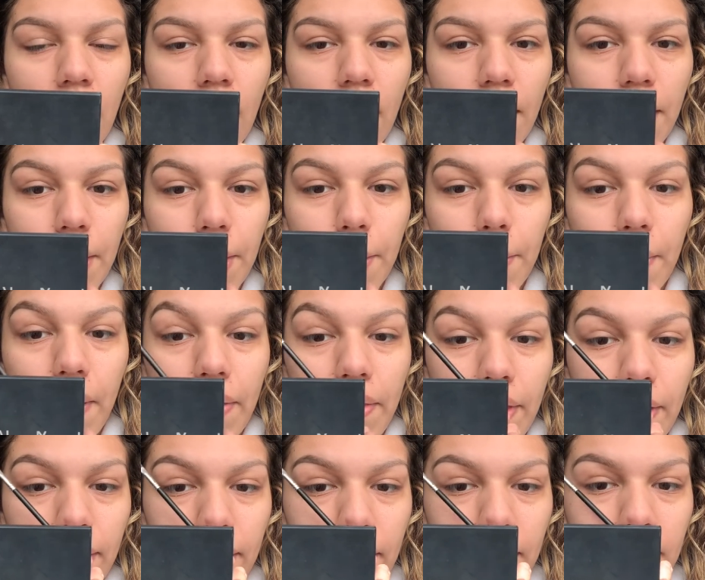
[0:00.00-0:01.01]
And
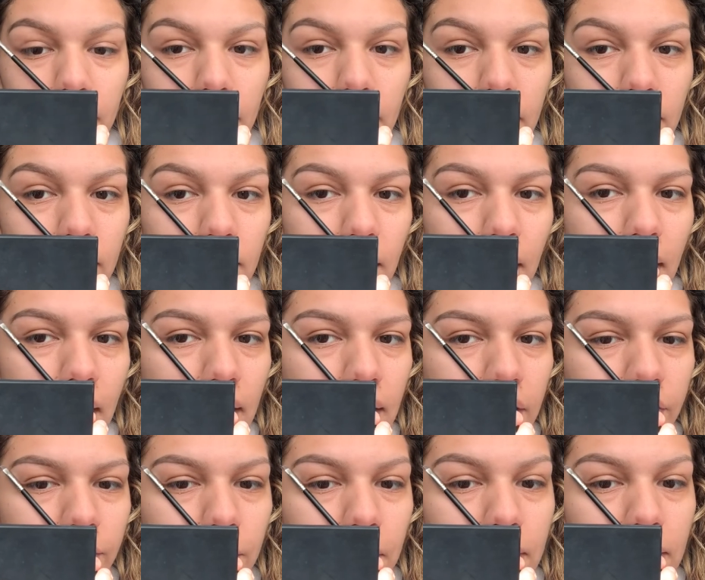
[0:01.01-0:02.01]
then the end
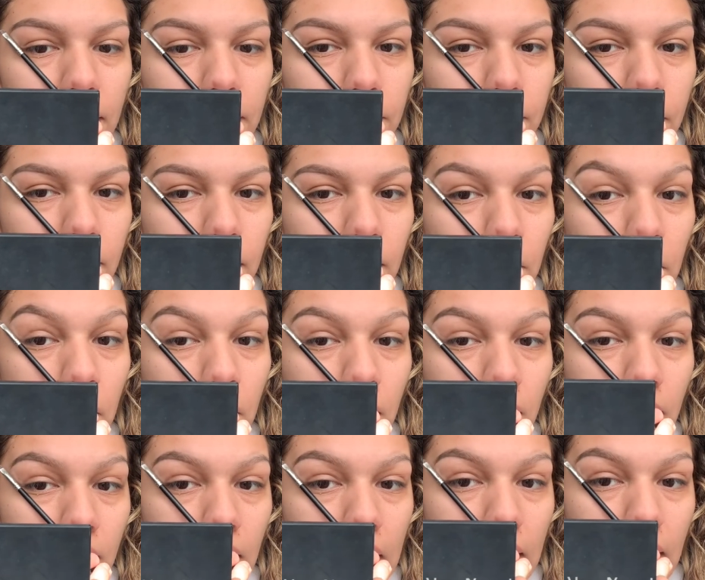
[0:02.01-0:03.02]
of my eyebrow
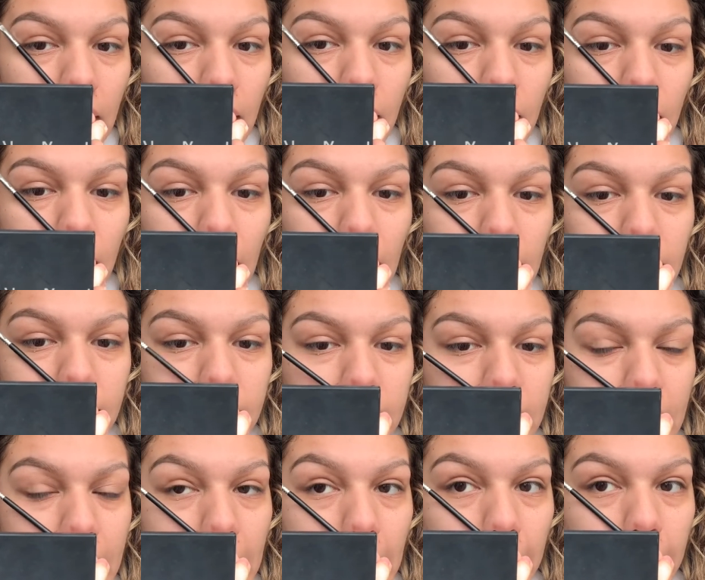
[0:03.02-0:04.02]
is
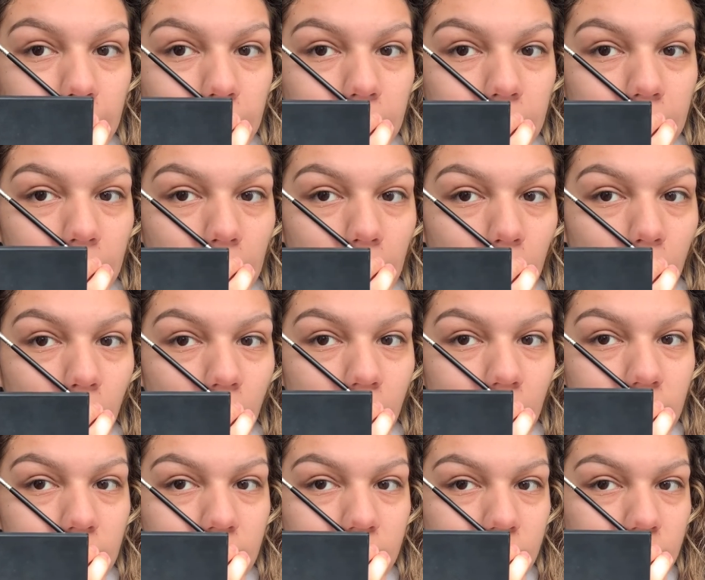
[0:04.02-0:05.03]
diagonally
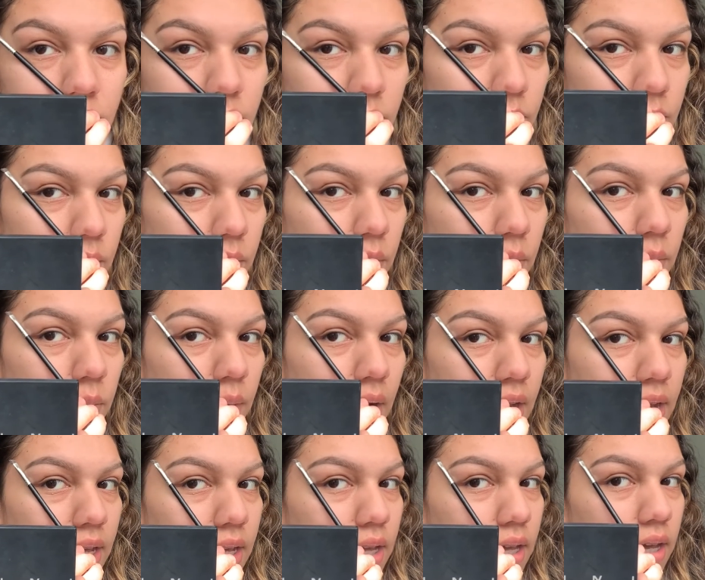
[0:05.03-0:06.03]
across
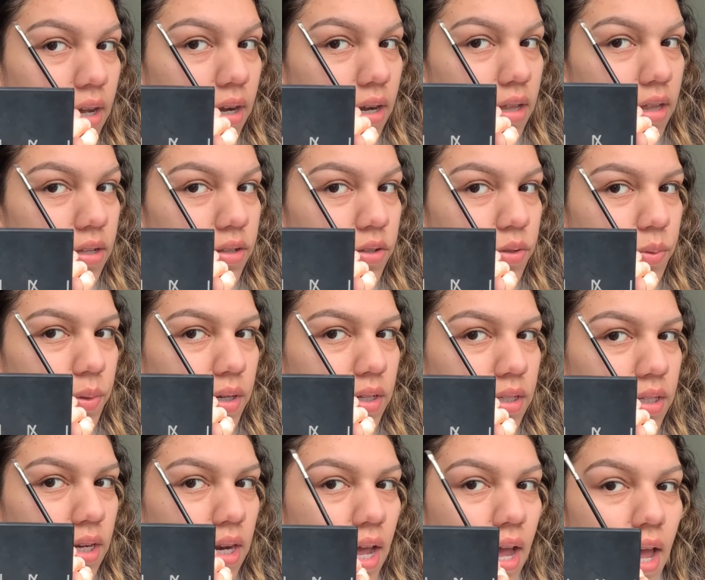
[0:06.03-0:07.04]
right here. This is where it's
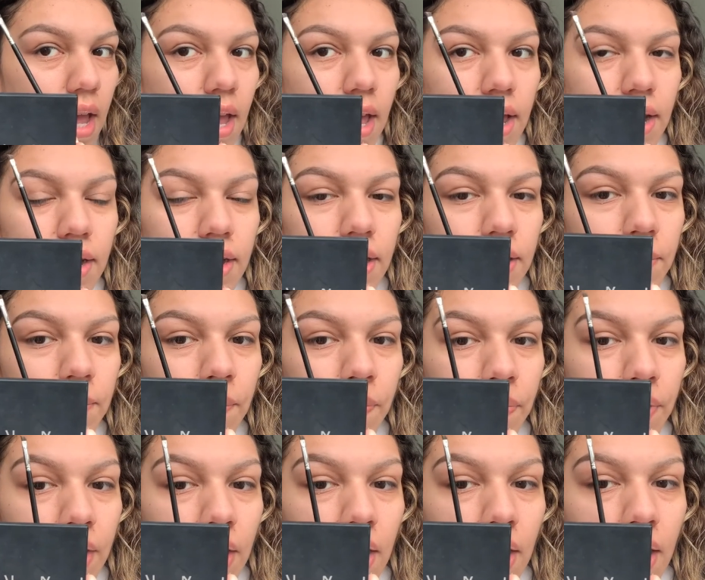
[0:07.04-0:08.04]
gonna end.
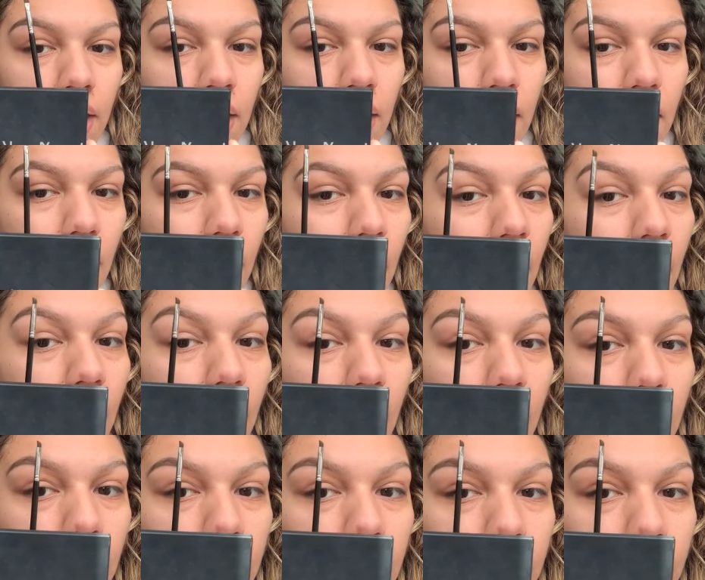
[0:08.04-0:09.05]

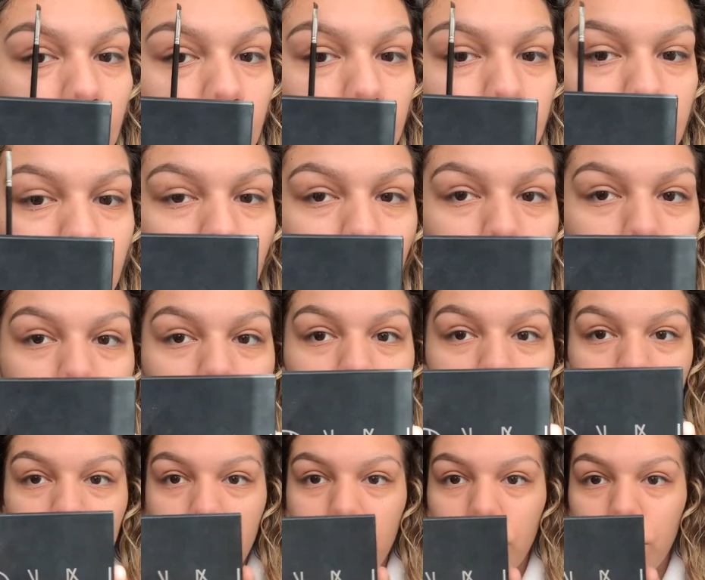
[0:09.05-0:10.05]
And then my pupil, if
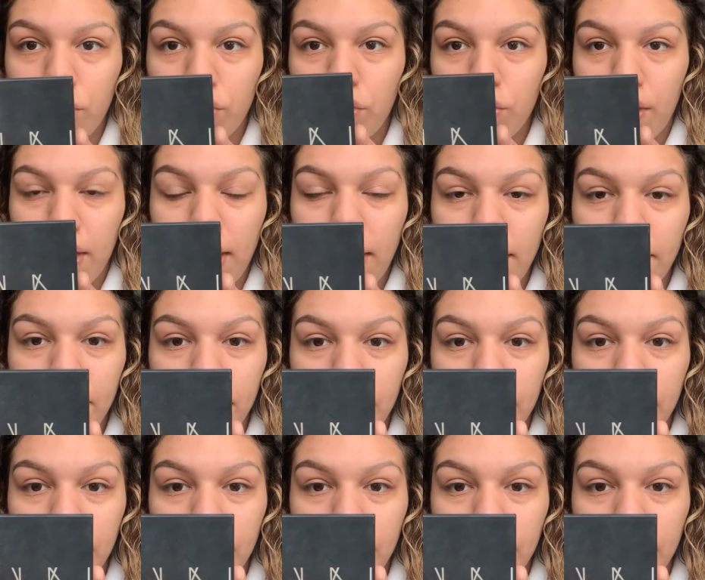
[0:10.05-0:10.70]
I look straight,